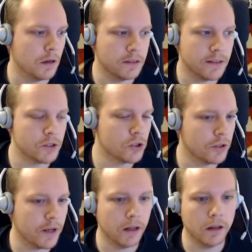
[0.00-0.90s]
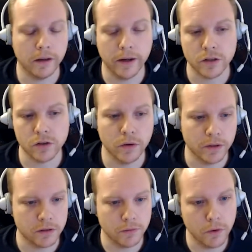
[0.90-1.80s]
session handling, and so on
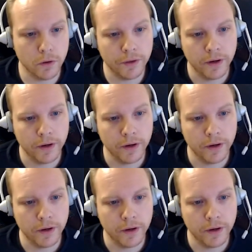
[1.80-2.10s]
and so forth.